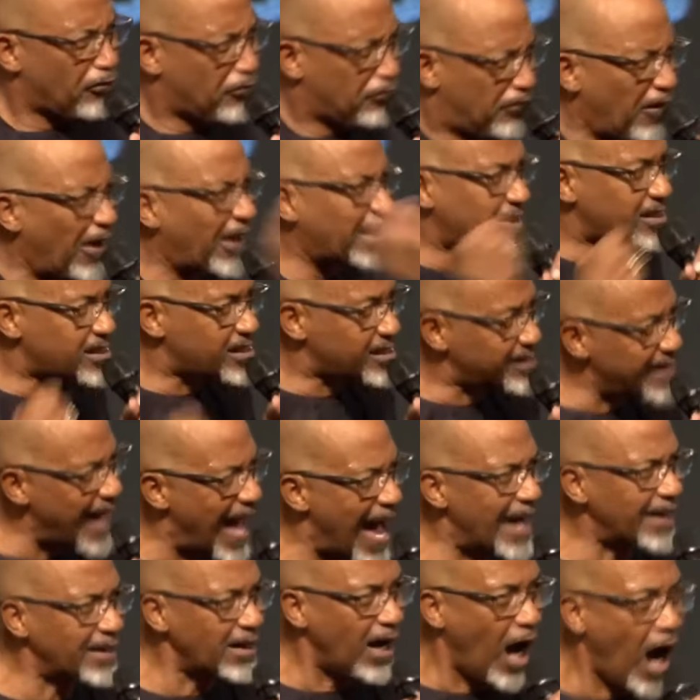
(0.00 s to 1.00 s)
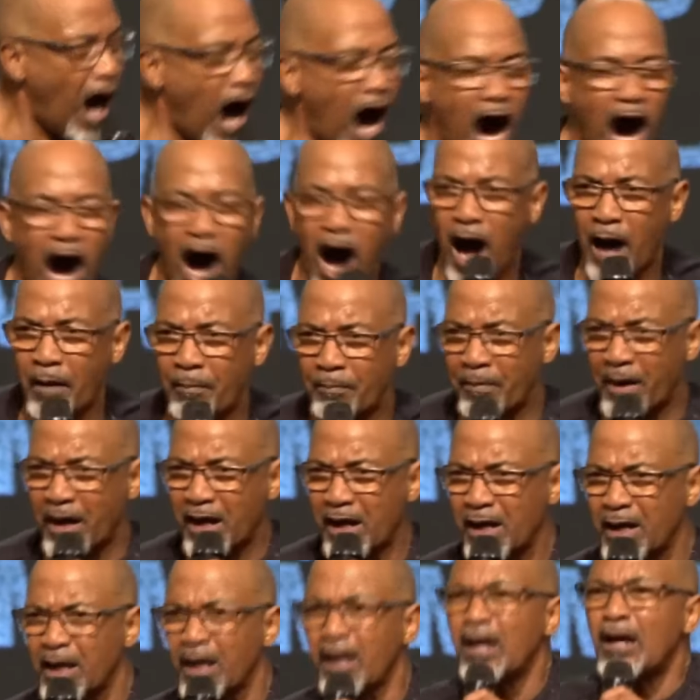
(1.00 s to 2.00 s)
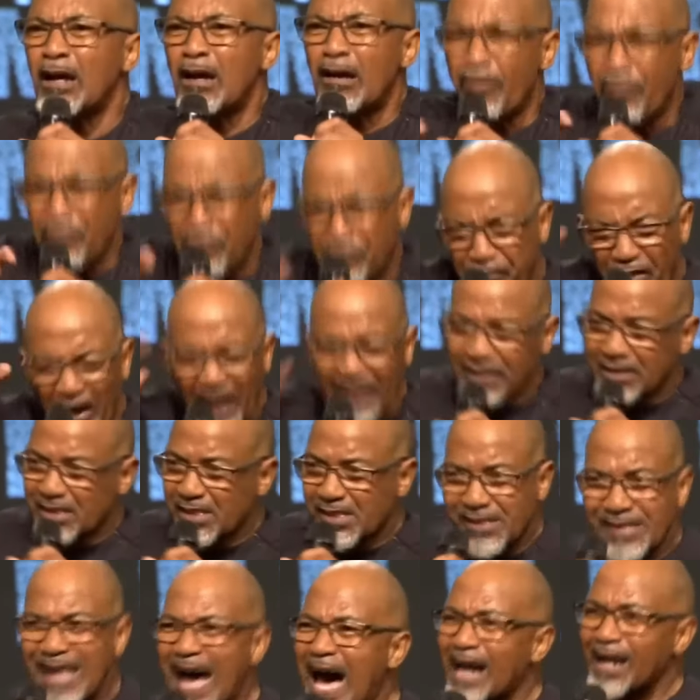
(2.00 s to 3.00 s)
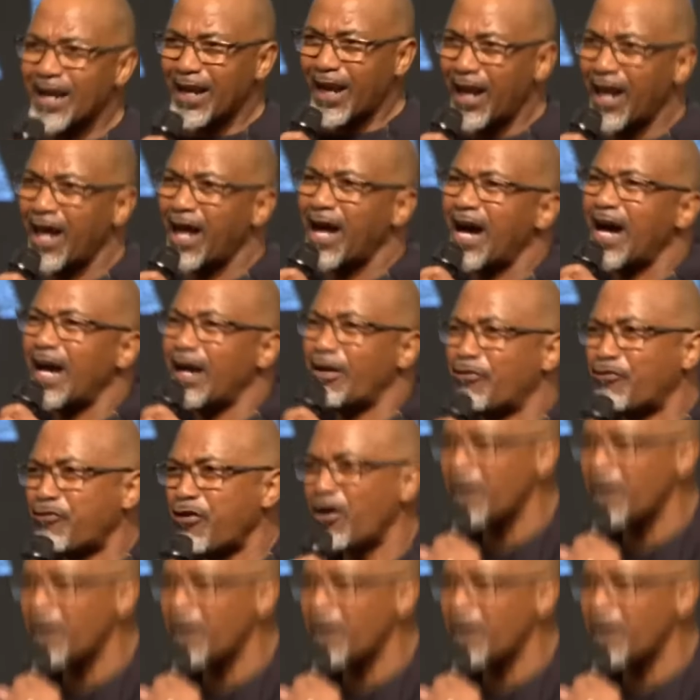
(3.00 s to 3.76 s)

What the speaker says: Fix that arm, fix that life.